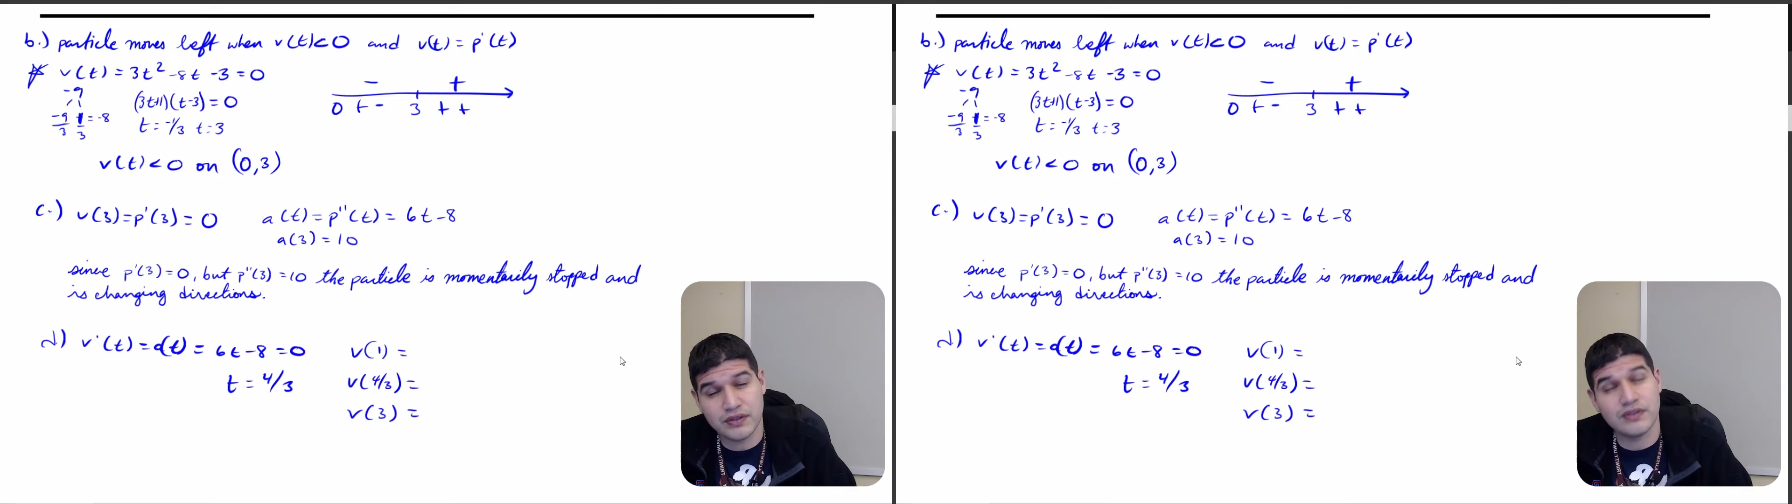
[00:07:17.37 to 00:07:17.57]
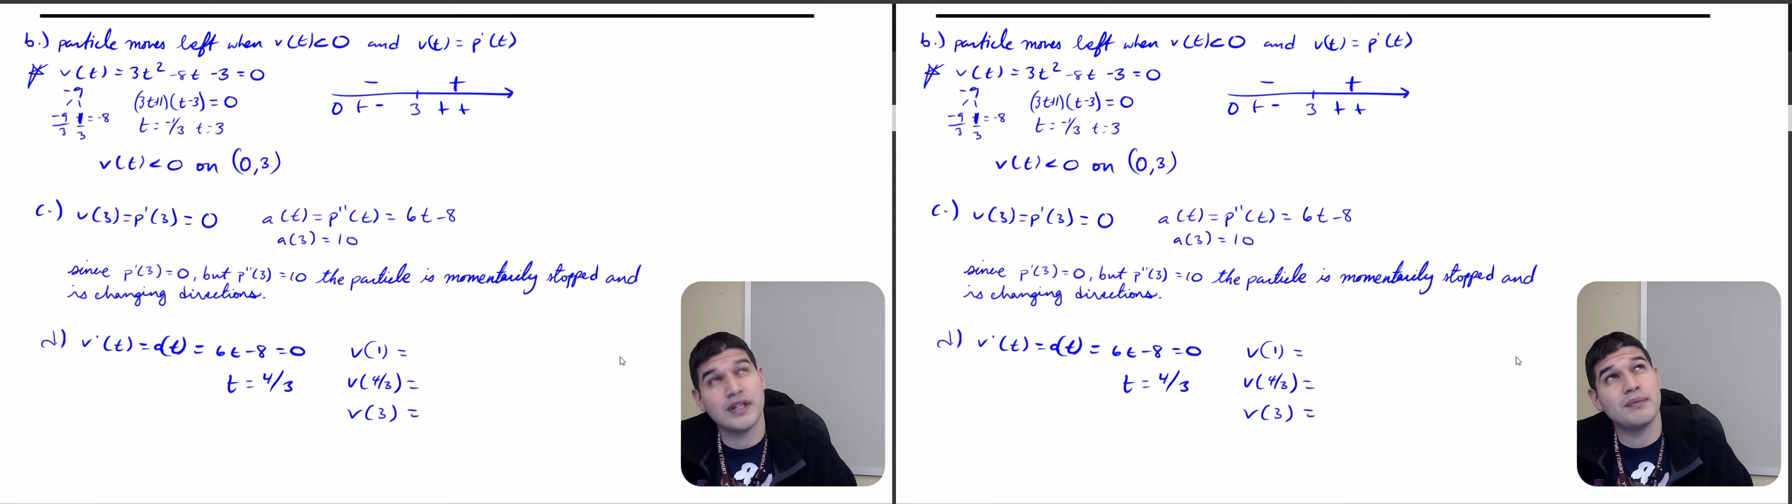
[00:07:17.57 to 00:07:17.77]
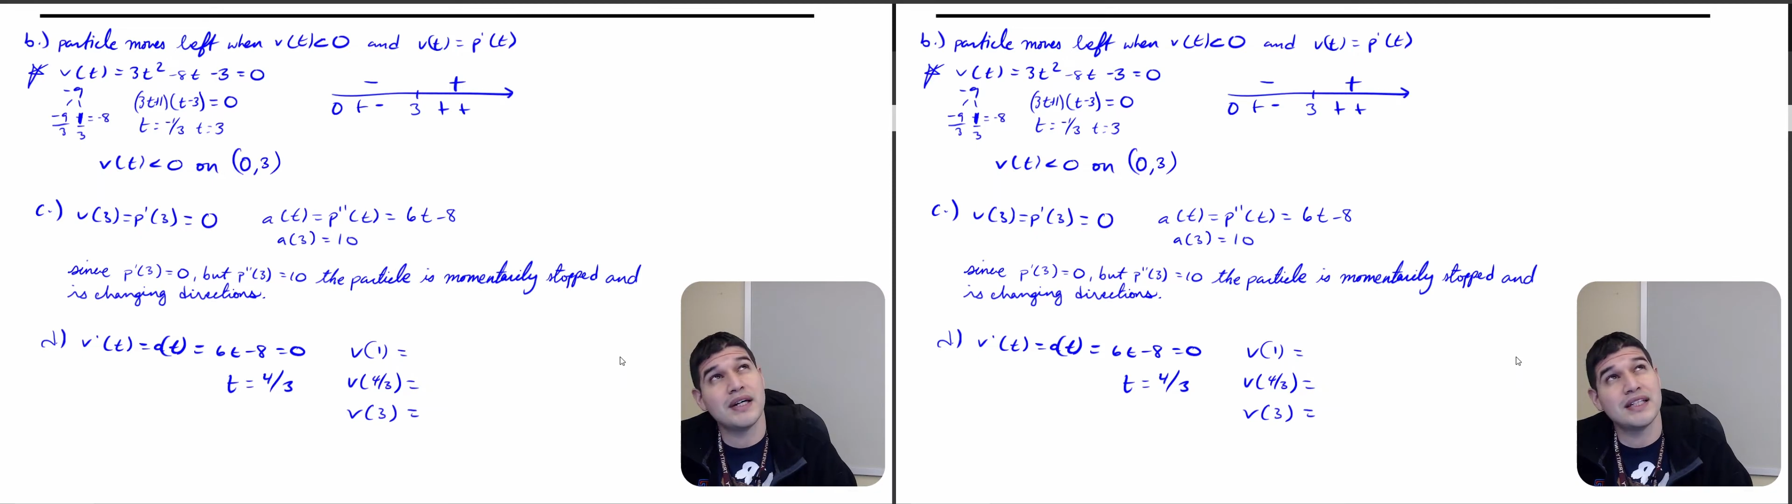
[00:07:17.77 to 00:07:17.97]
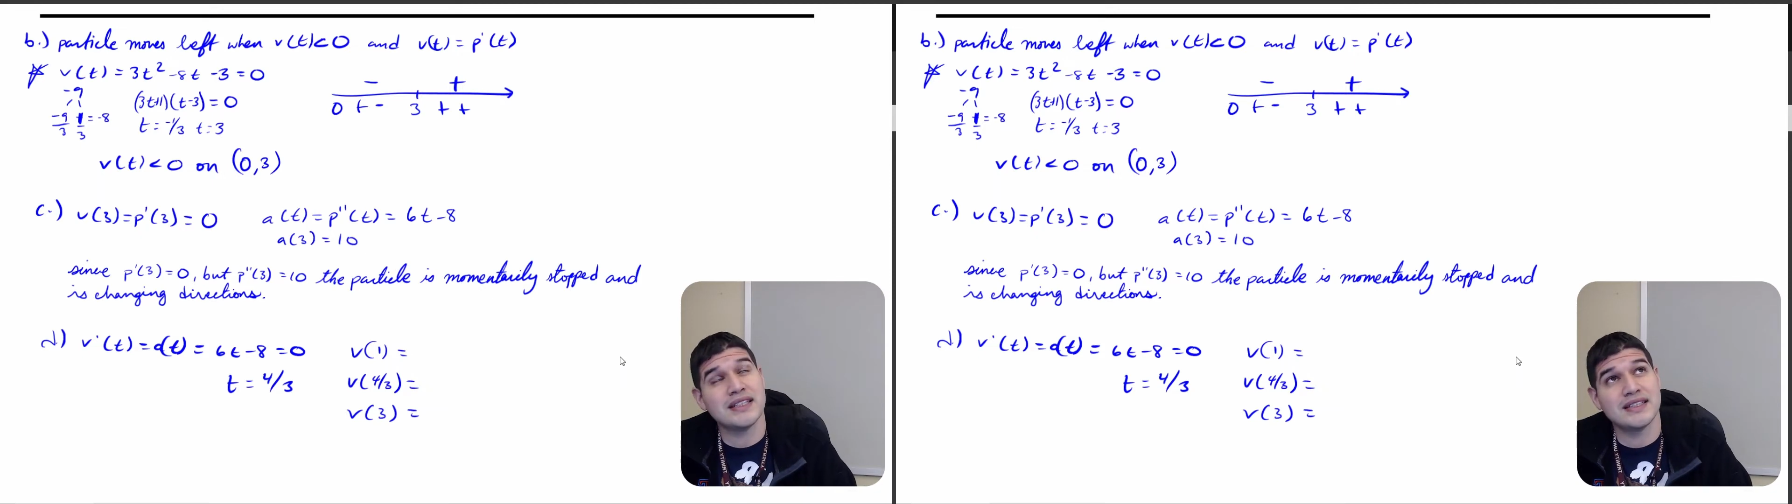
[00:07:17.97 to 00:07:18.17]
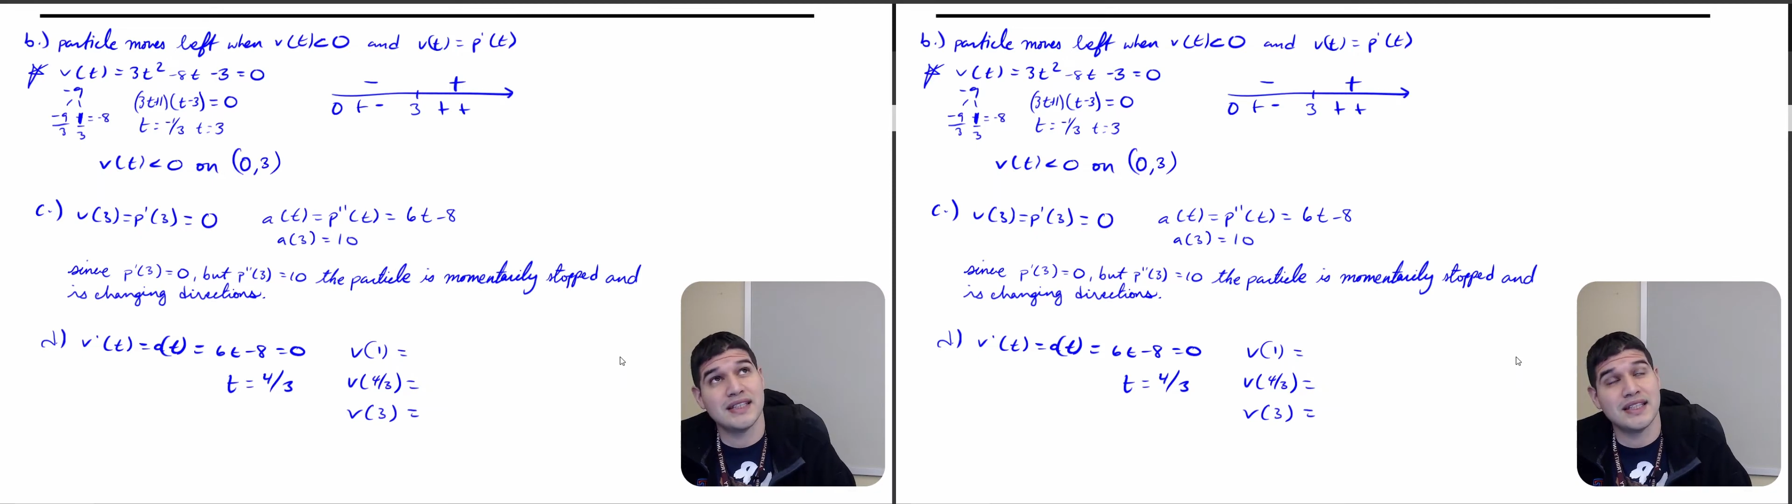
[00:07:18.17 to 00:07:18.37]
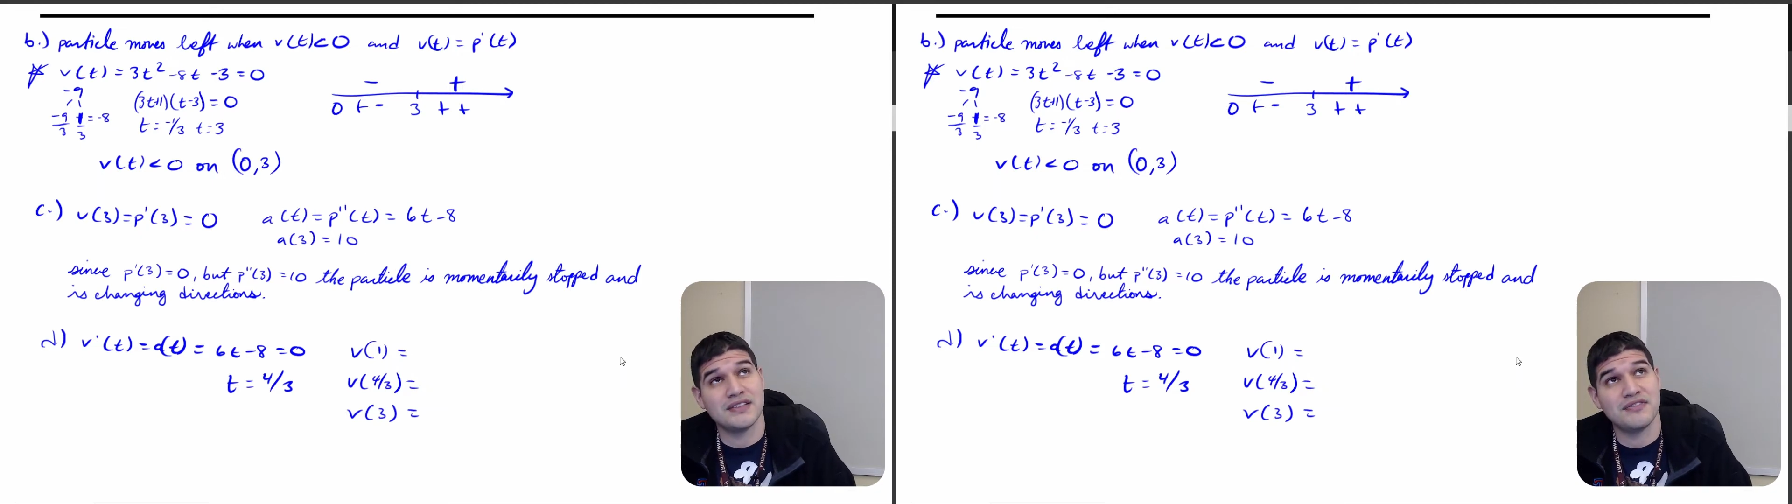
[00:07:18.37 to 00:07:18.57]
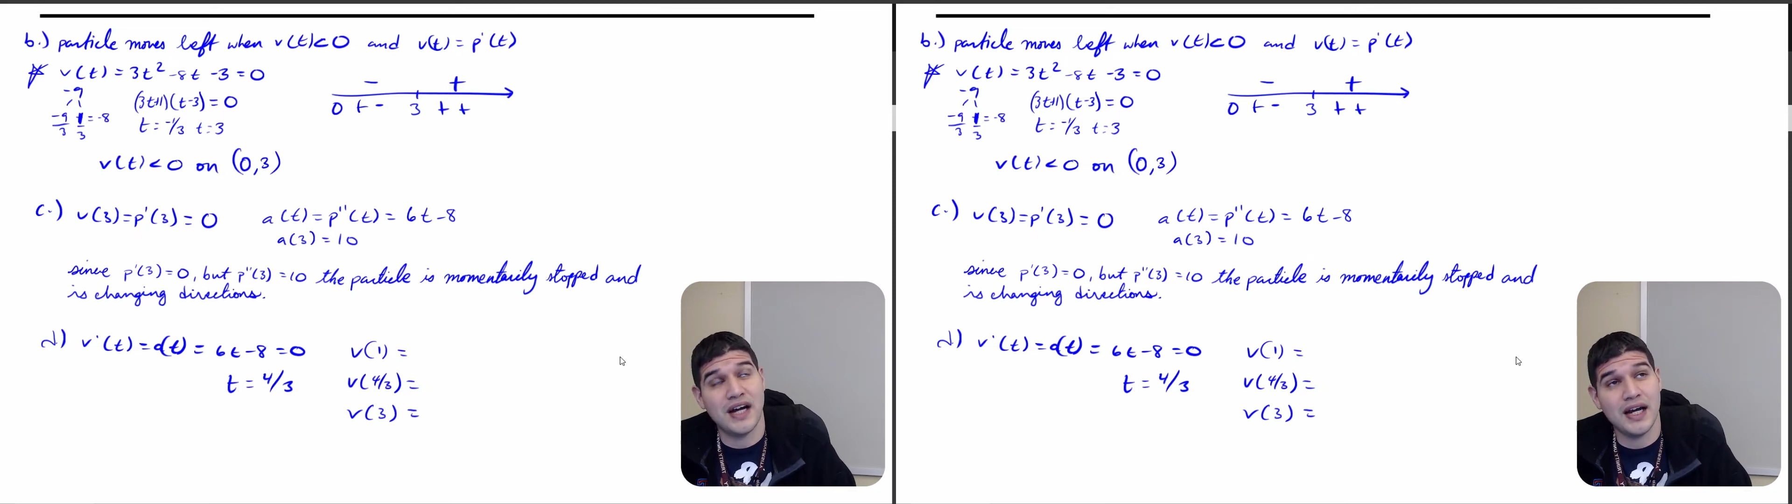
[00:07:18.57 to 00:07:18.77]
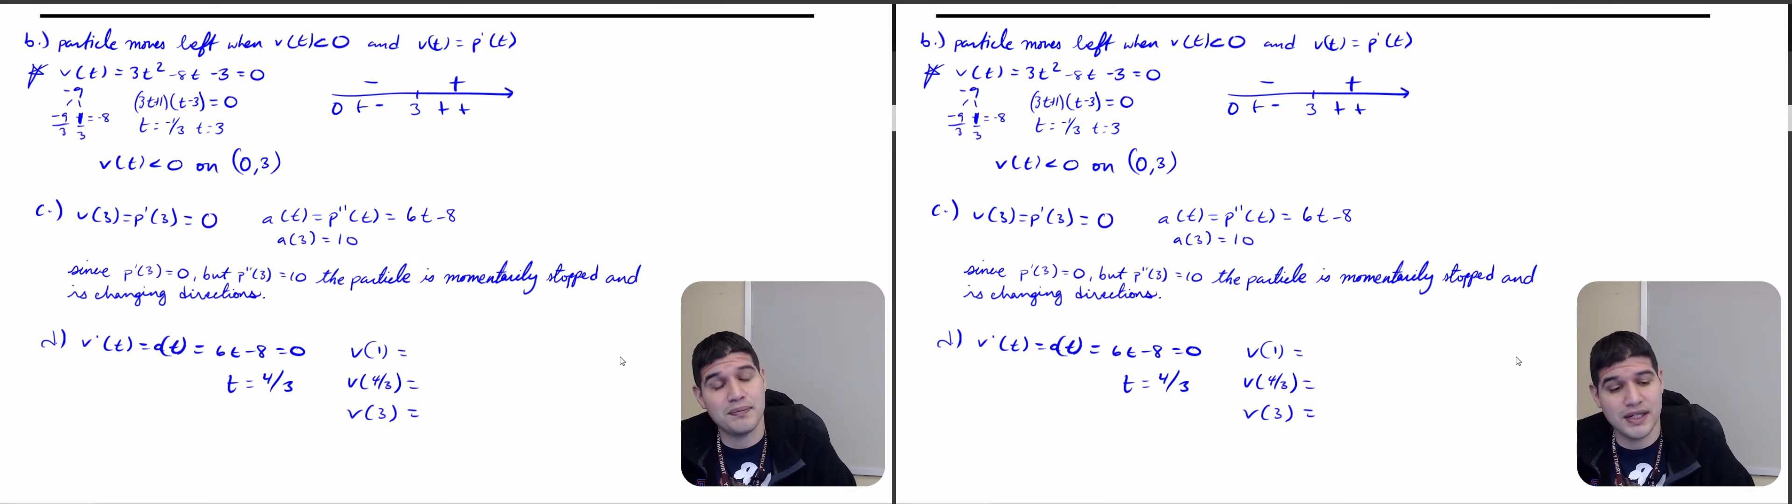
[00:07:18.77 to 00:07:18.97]
3 minus 8 is negative
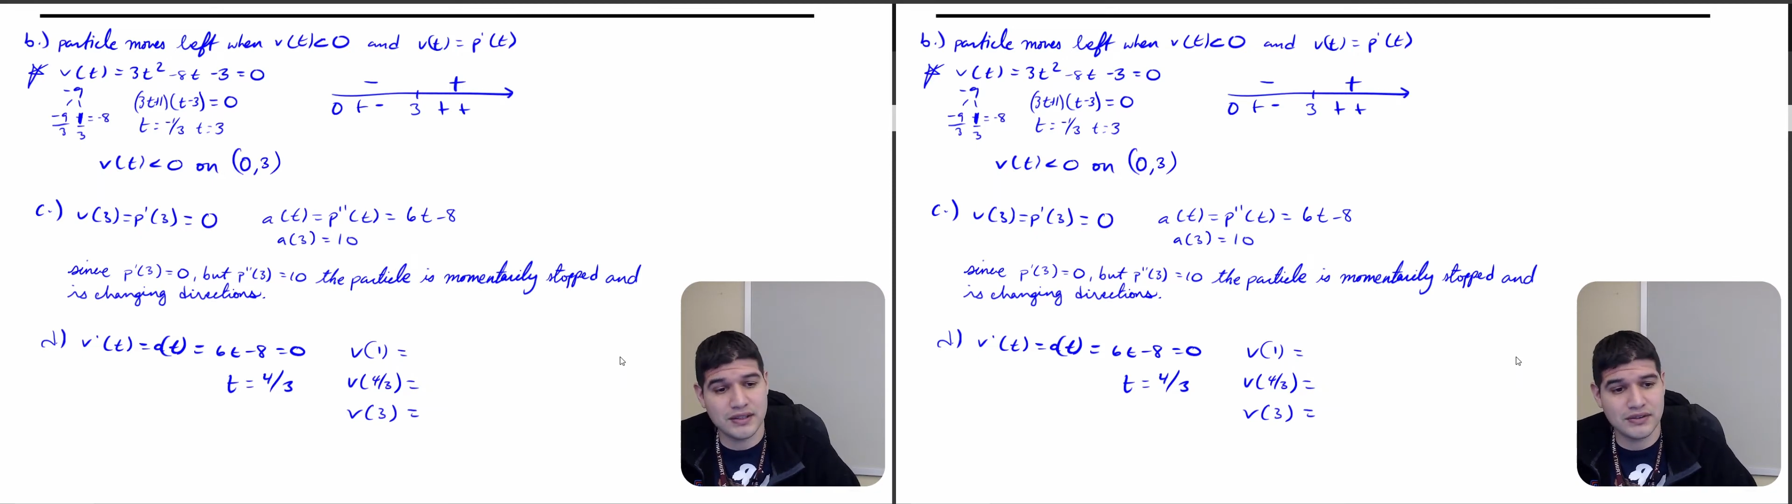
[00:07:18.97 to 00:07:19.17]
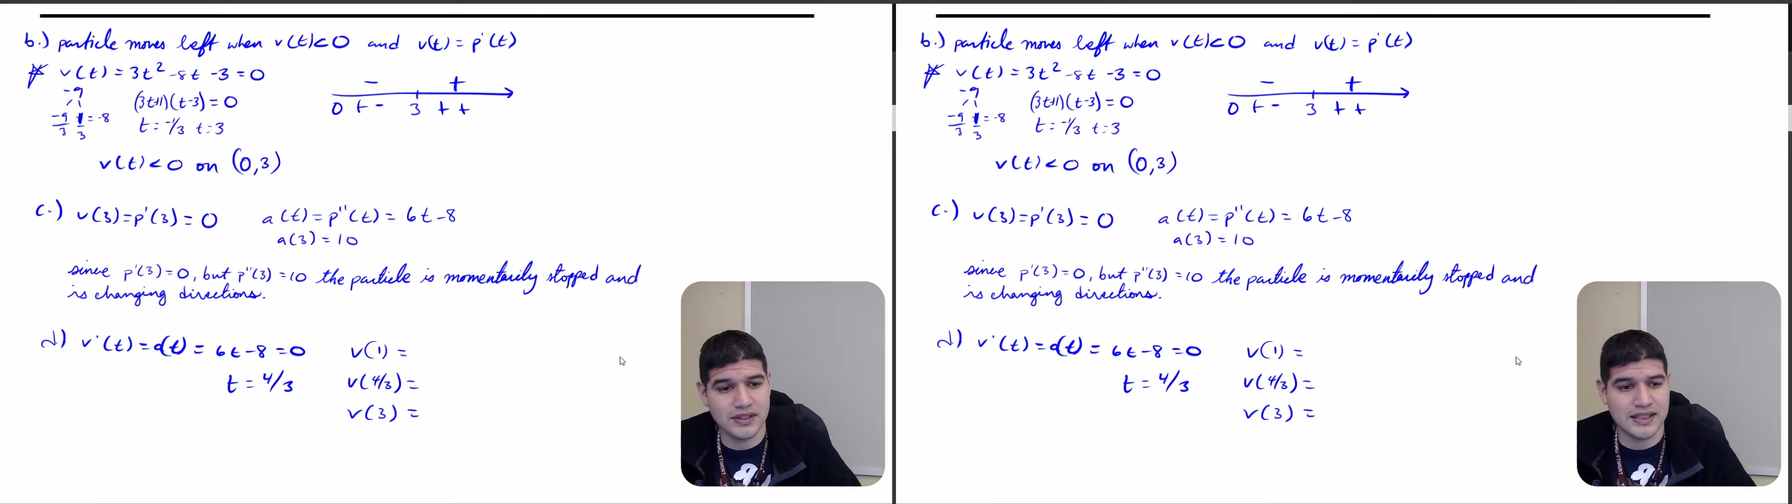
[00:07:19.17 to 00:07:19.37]
5 minus 3.